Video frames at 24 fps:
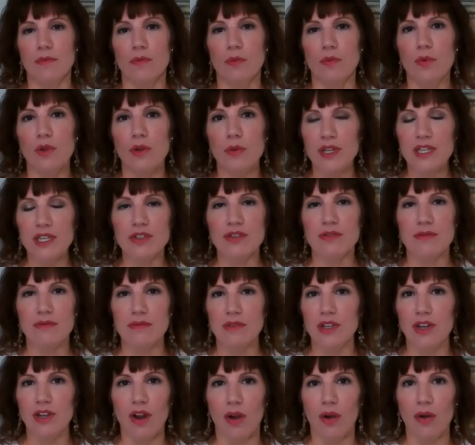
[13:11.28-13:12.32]
when we,
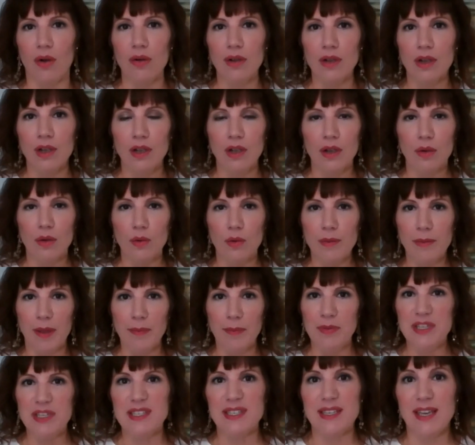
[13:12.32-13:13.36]
you know, we might
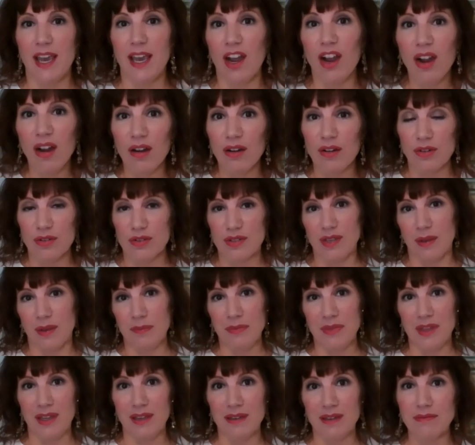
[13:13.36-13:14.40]
be scared or
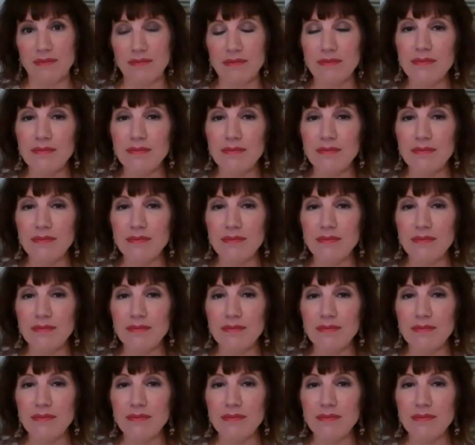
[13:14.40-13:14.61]
something?